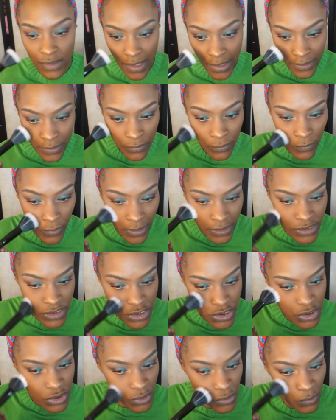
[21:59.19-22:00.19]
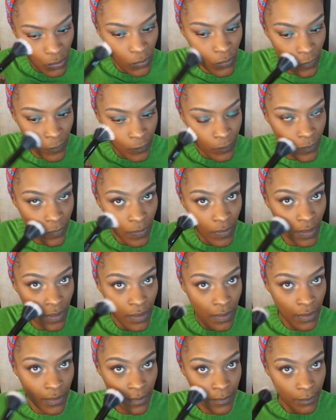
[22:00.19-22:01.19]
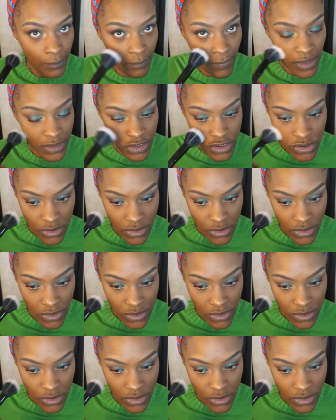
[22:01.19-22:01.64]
I don't want it too much.